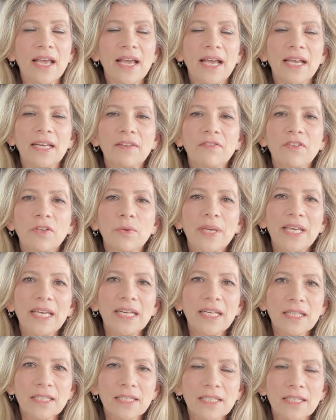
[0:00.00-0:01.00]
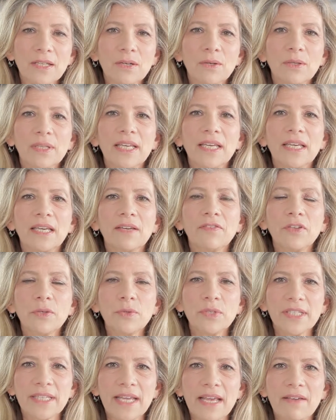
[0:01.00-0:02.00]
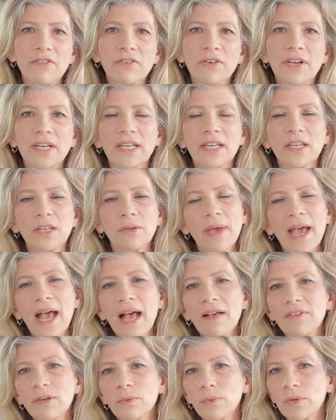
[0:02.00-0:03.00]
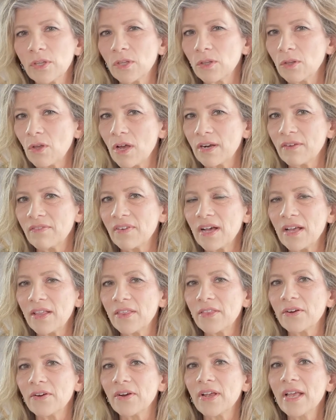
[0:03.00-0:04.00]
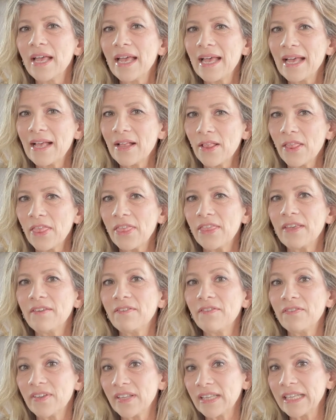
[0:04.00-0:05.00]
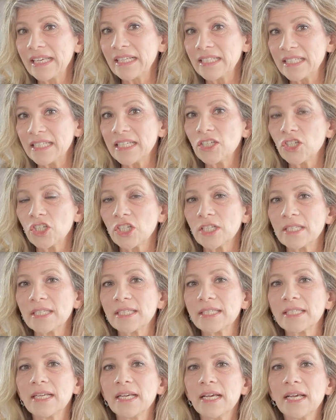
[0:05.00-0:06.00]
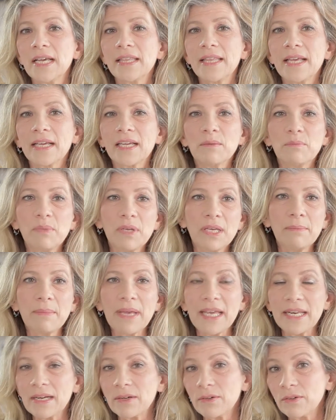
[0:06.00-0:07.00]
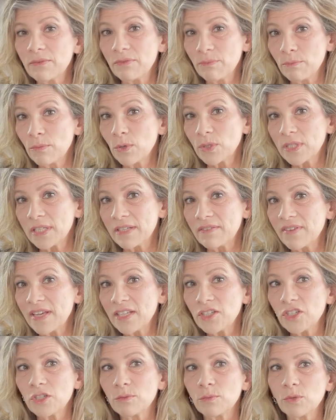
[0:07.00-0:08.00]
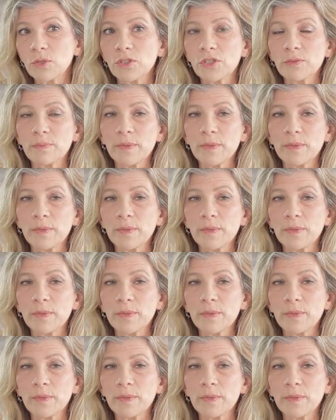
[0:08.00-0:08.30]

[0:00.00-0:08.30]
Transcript: And if you eat it slowly, if you savor it and you have it with a lot of other healthy filling dishes that can be made out of mostly vegetables,